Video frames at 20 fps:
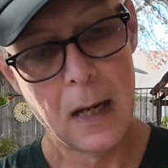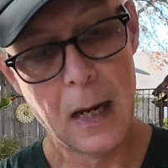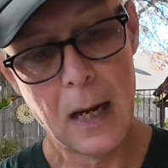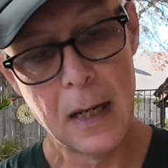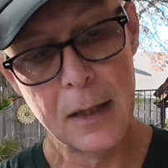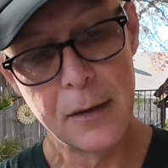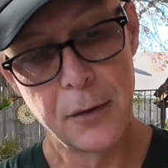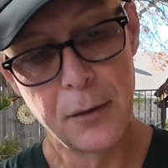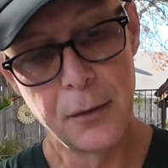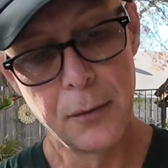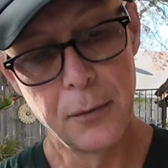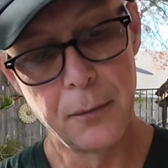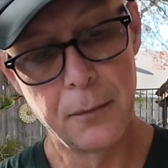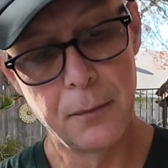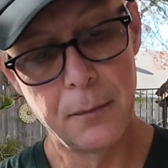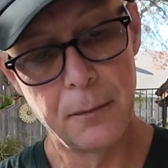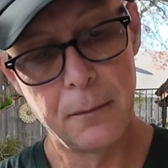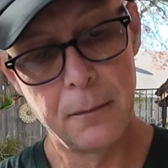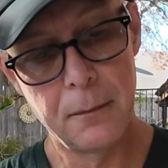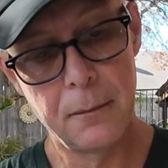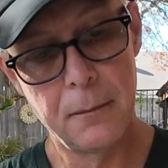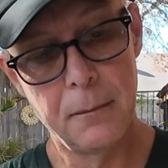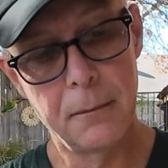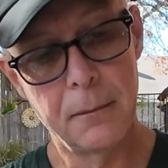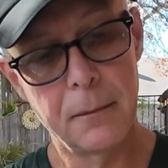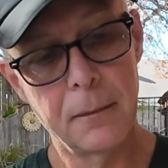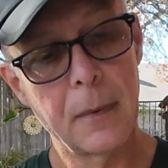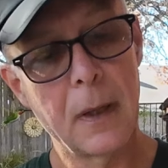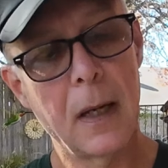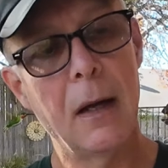I do,
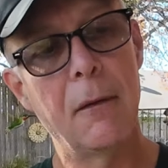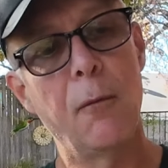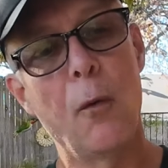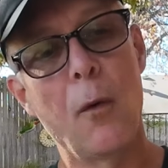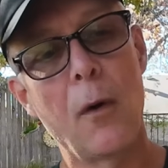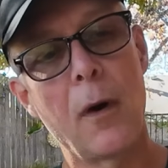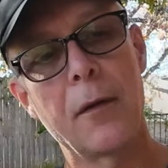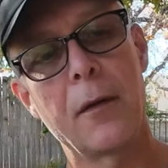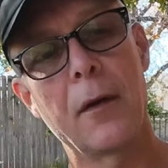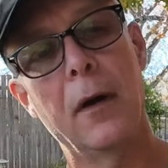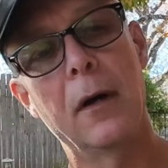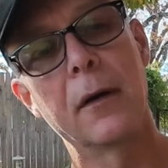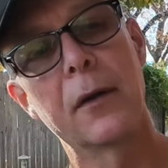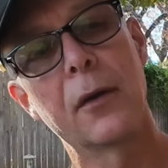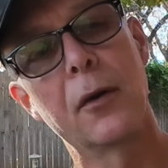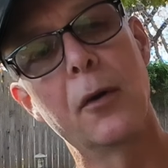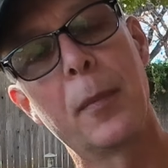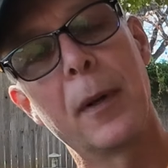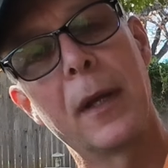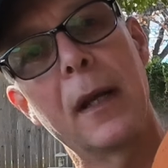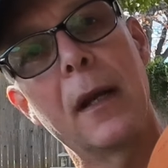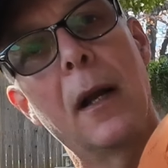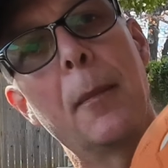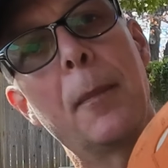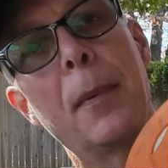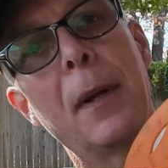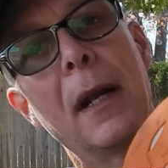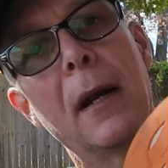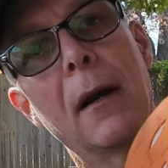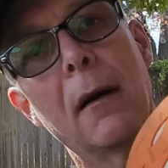I've worn a little bit
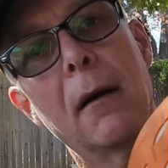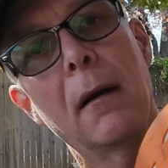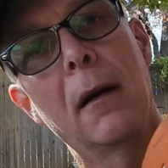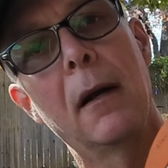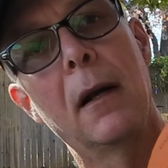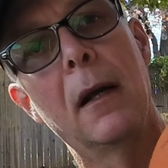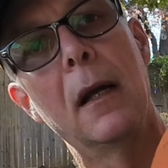up here,